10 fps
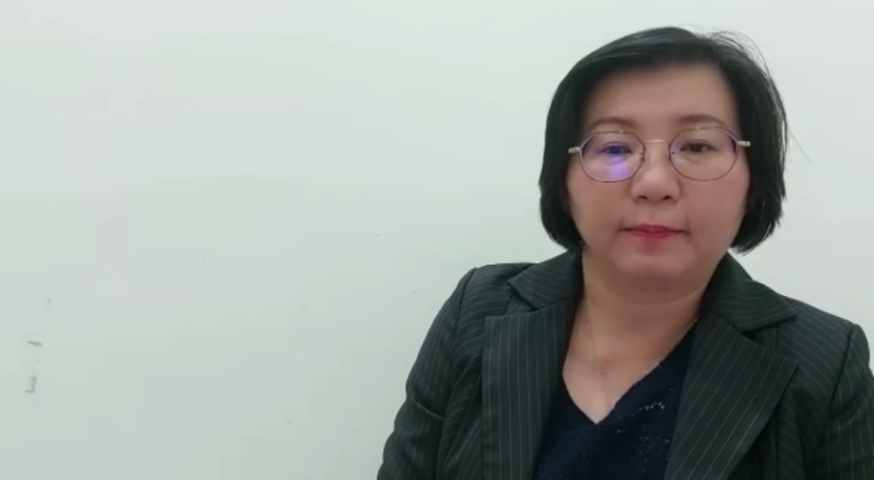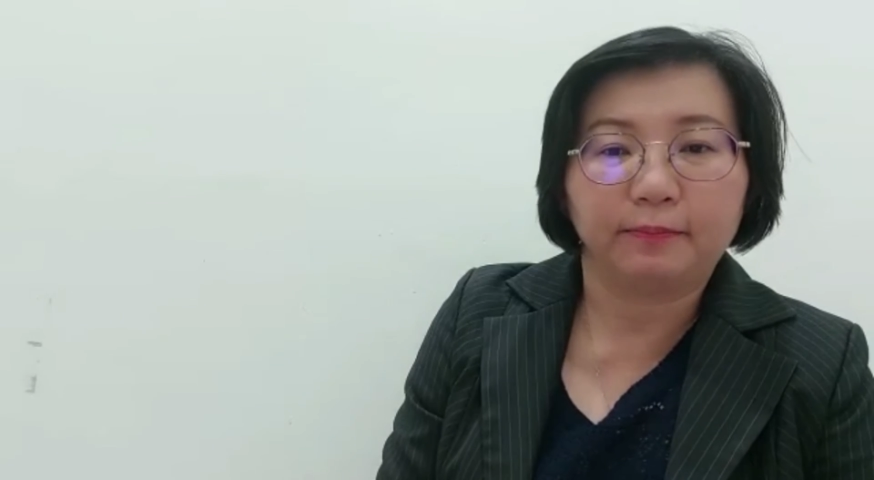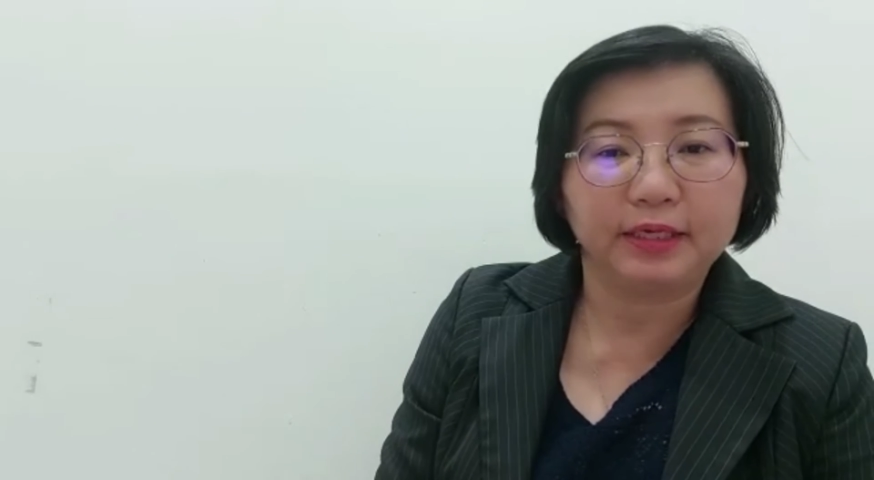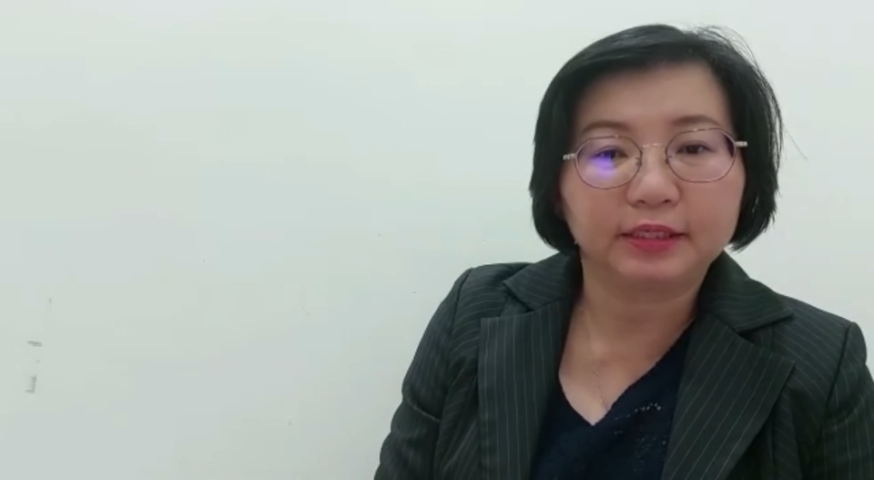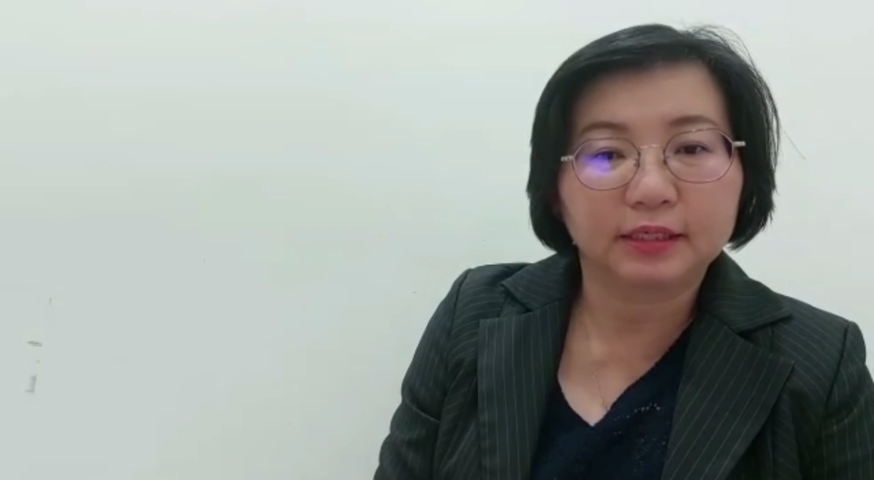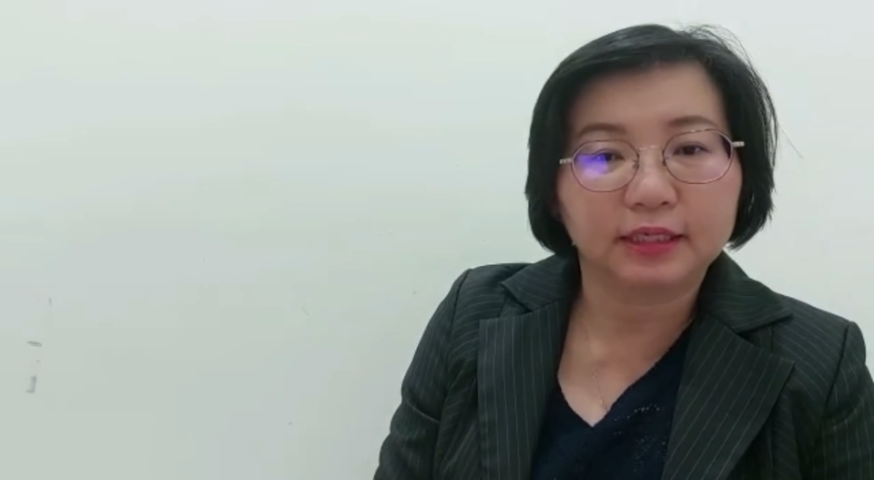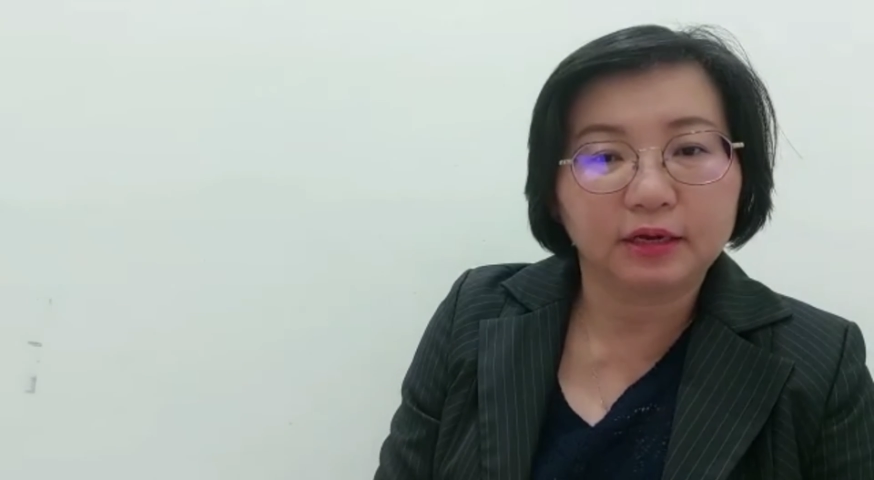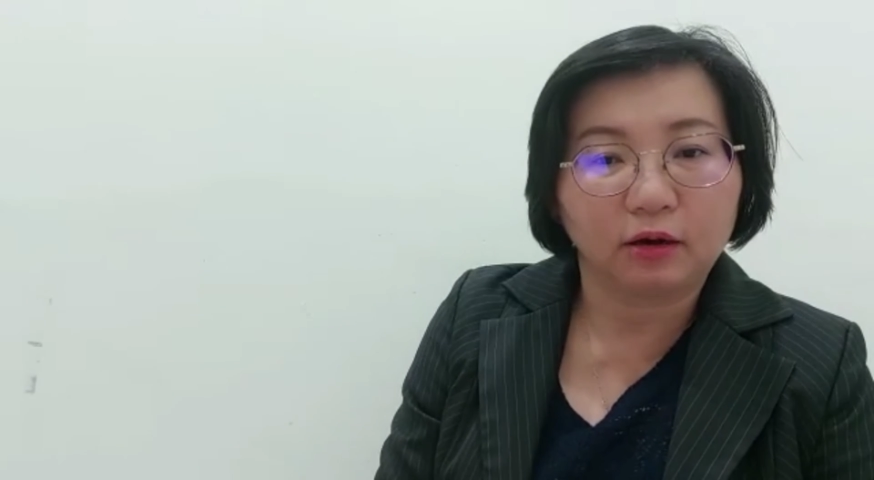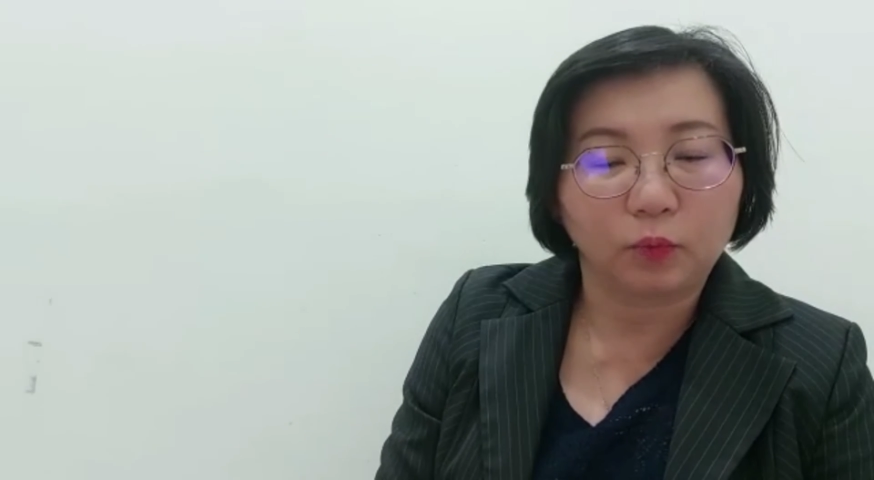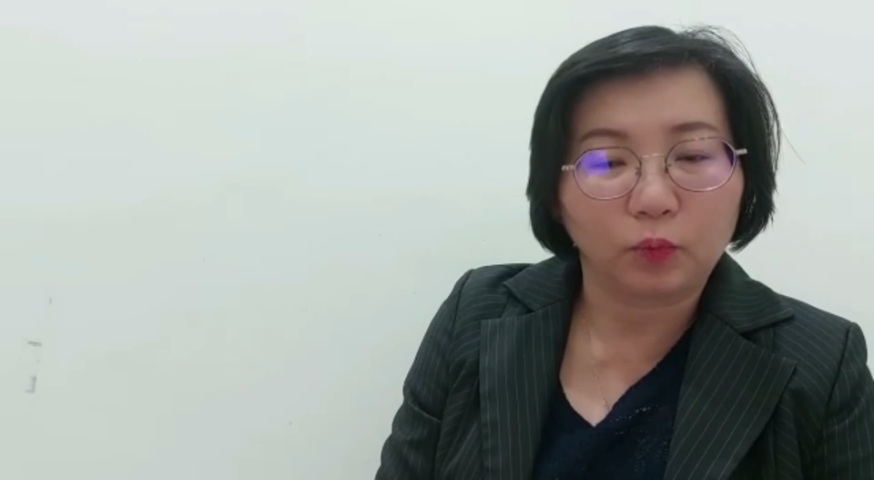and
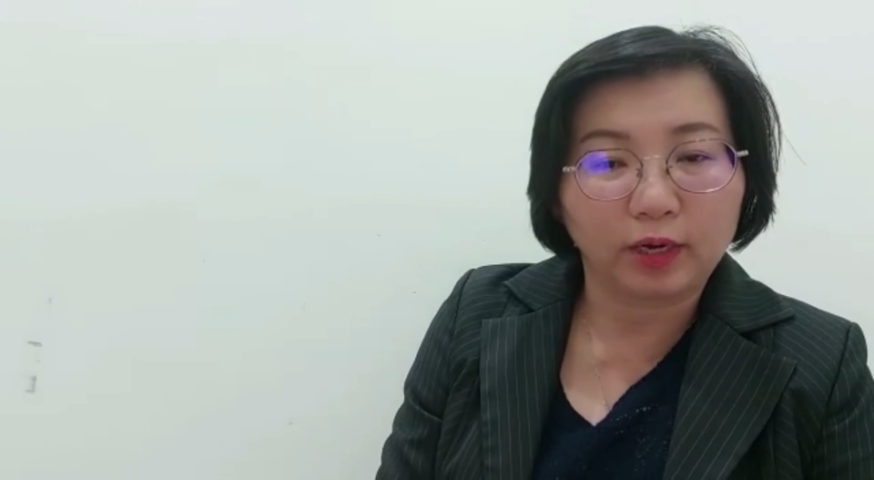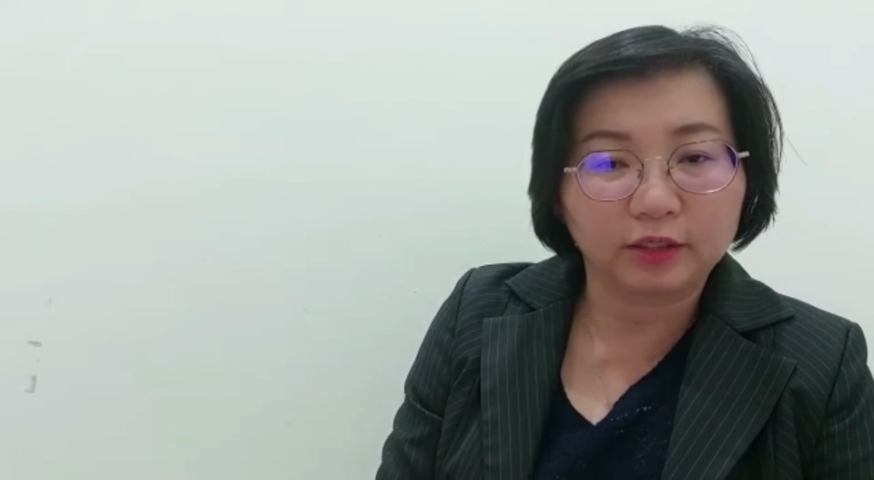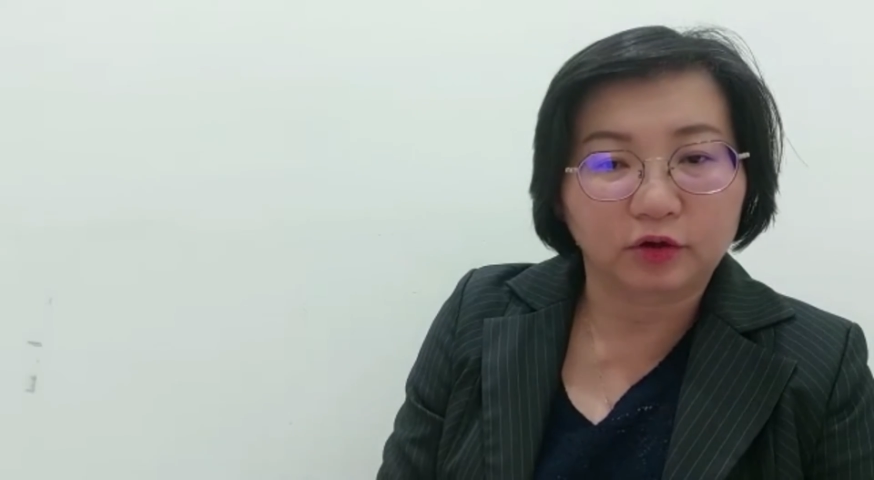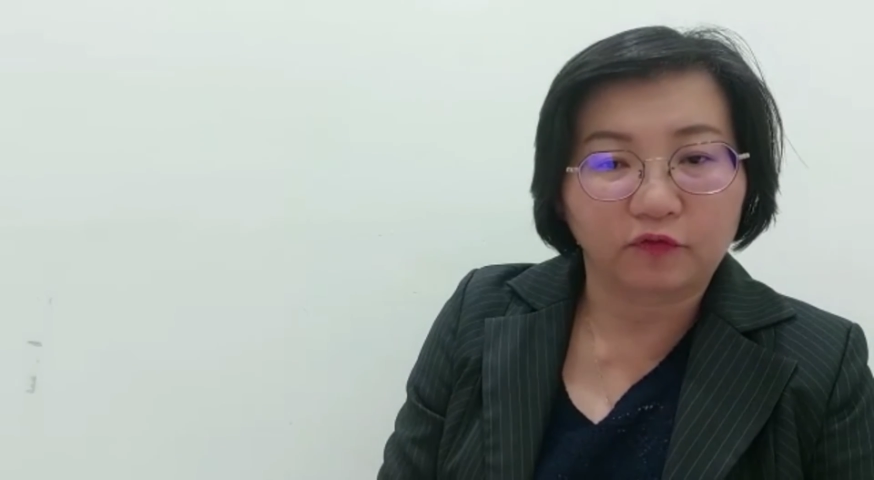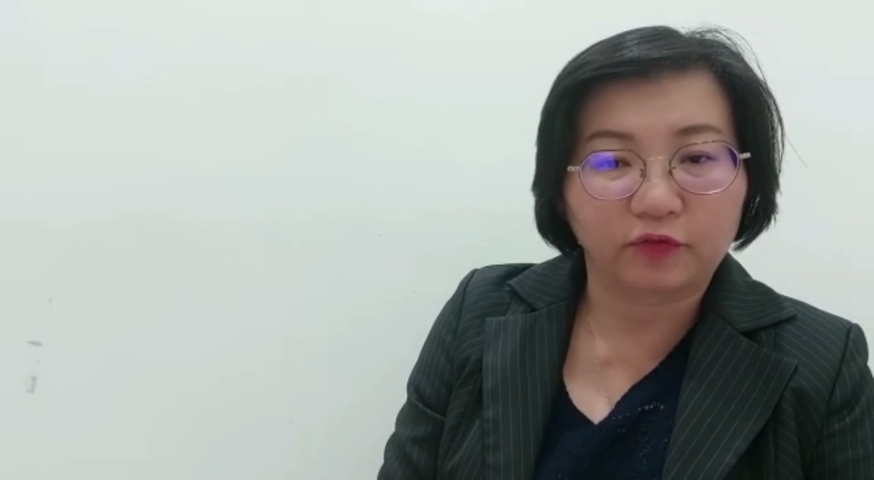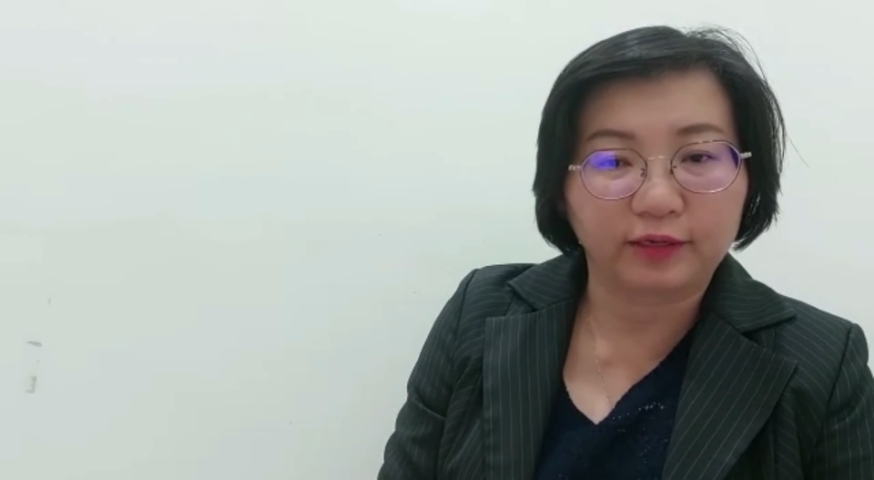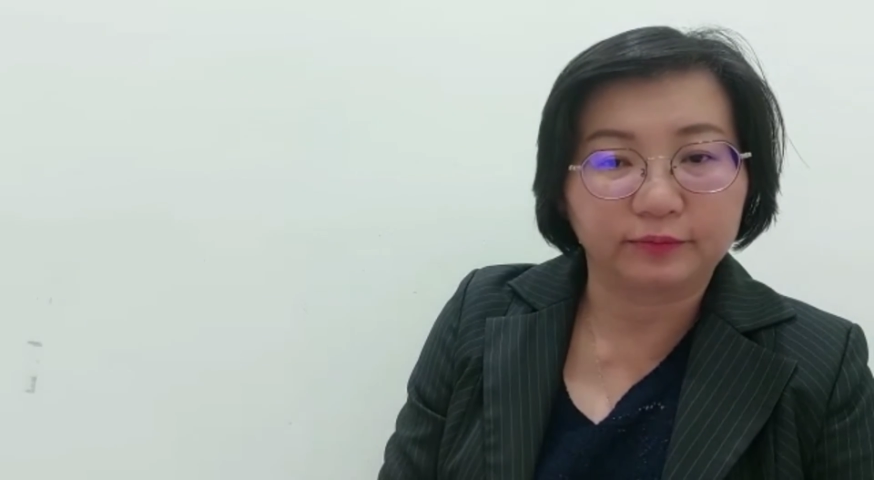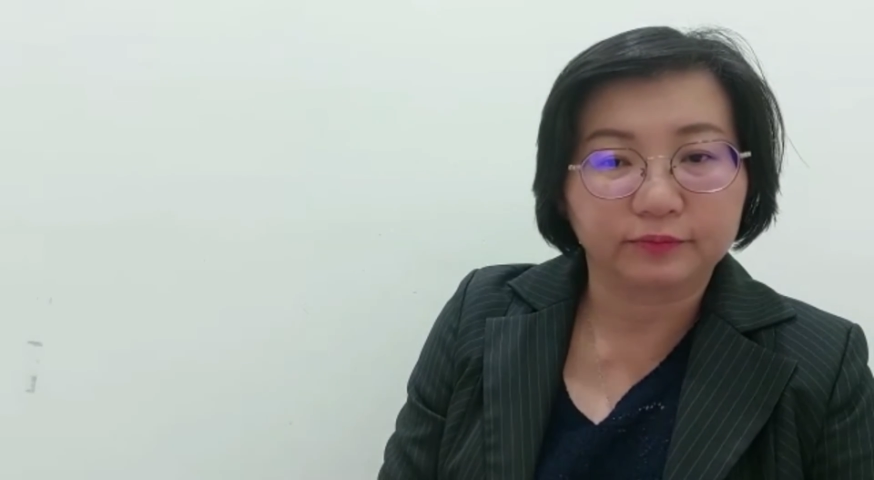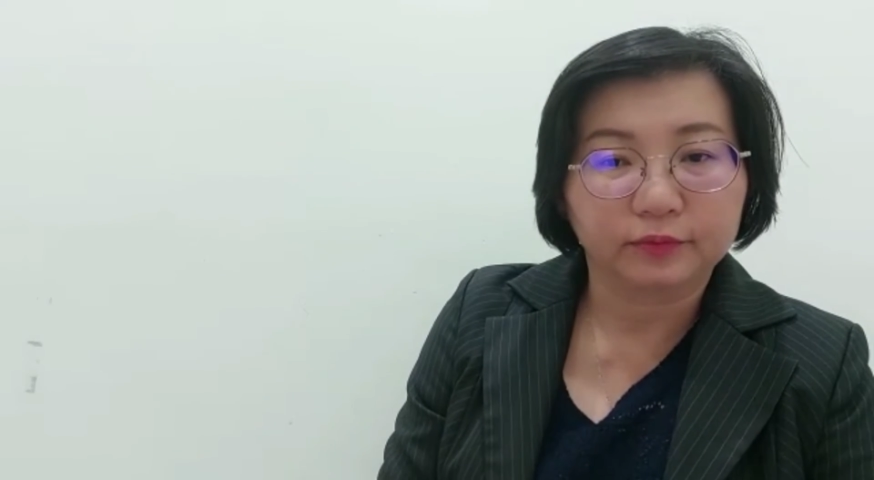basically on ways of thinking.